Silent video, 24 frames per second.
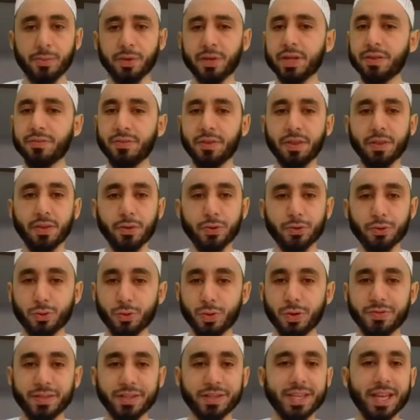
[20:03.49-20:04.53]
or even those who
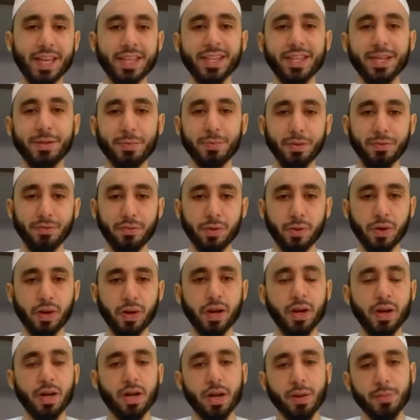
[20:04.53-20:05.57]
have attended
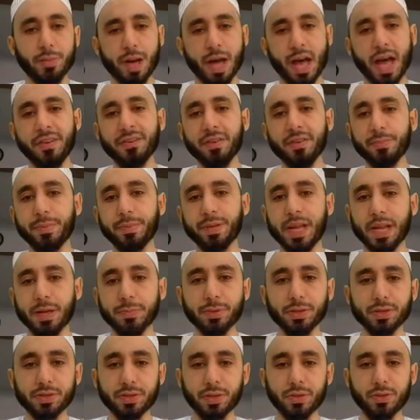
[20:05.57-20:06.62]
before but haven't been
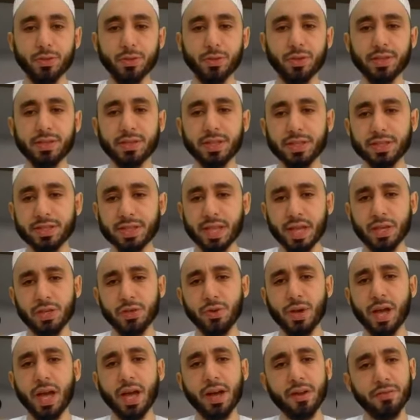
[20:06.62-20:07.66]
able to do this, is that
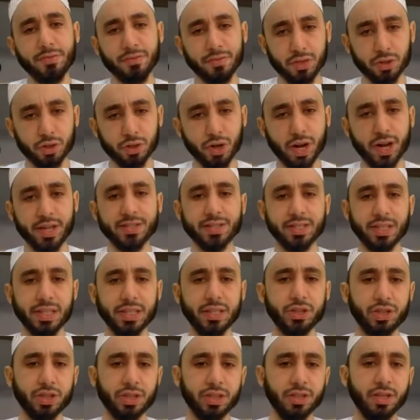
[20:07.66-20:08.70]
you have the
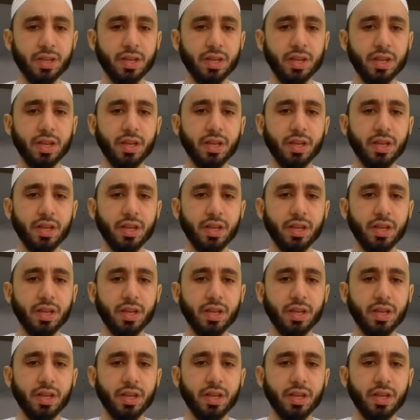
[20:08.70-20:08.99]
translation